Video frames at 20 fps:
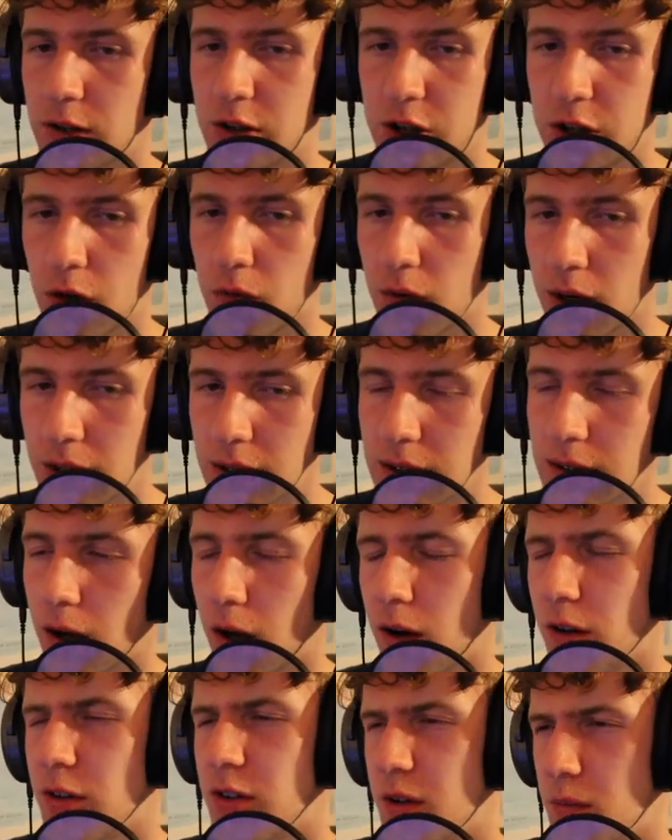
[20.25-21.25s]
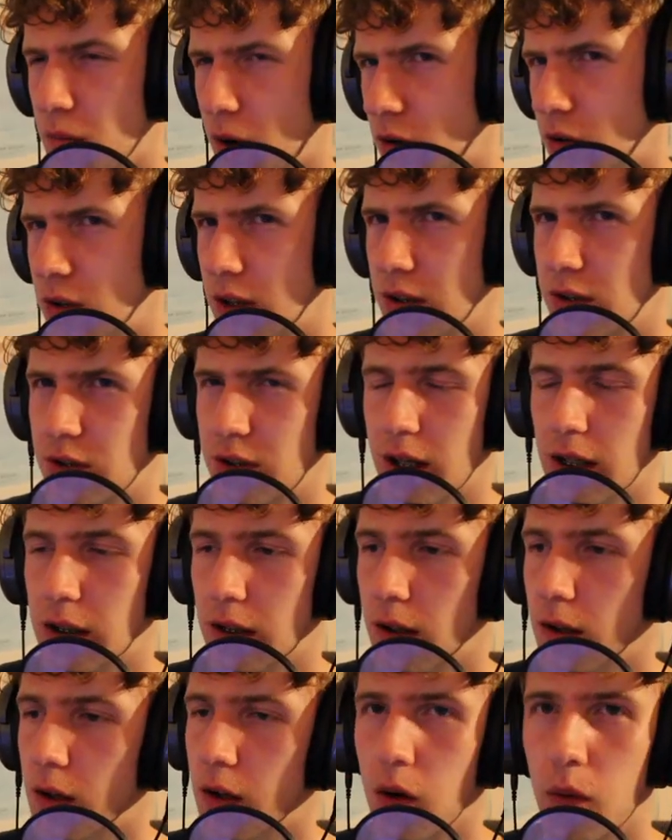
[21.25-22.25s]
You really can't demote this thing
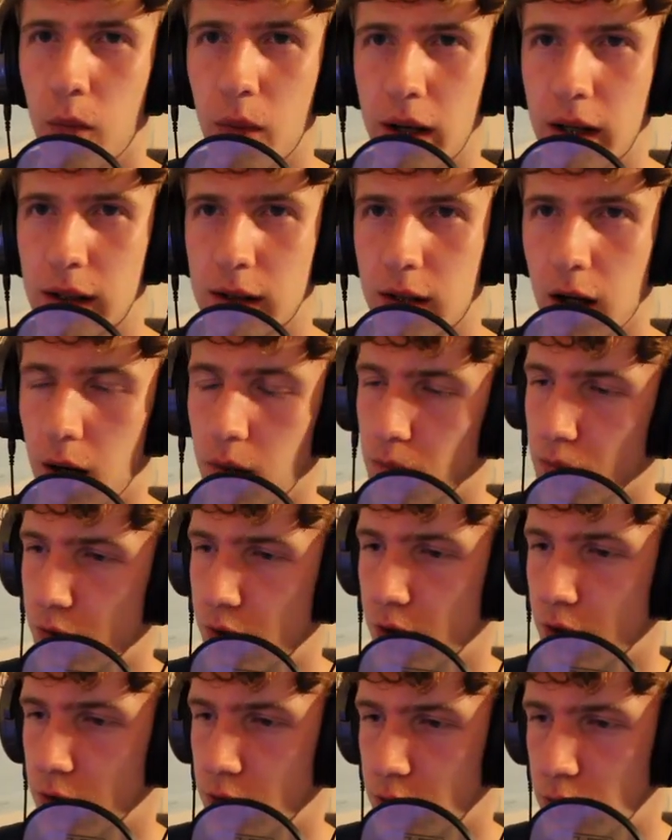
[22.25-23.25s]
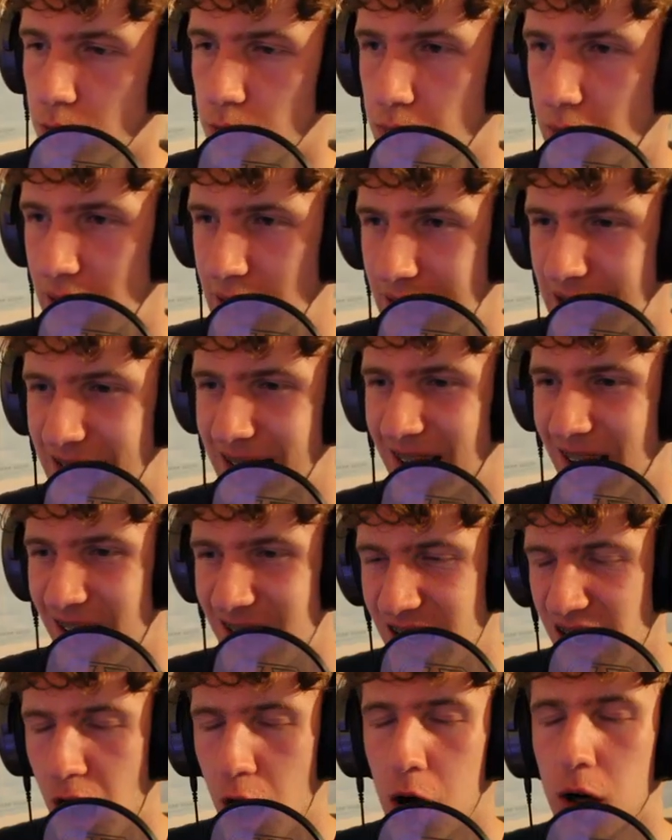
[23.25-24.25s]
when it comes to being an
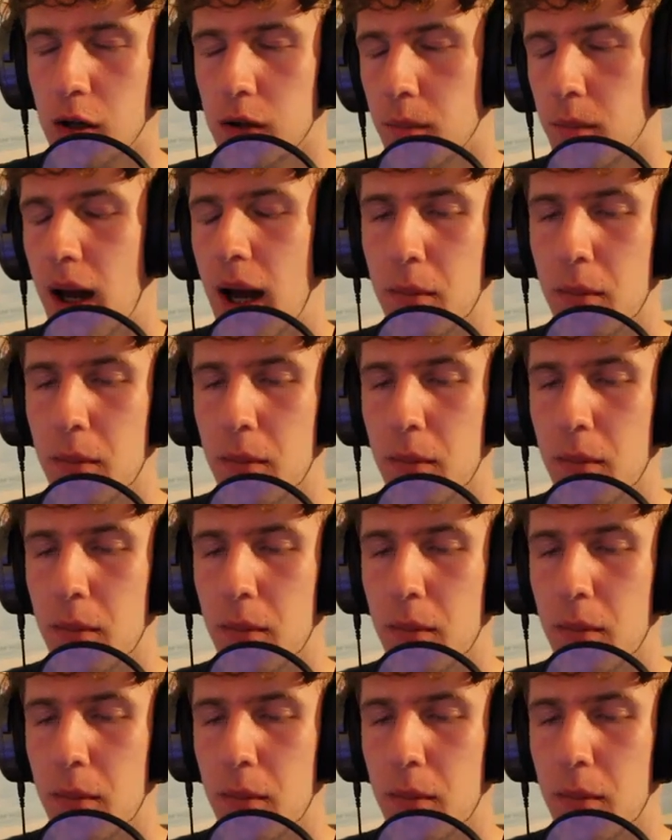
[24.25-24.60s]
Ark map,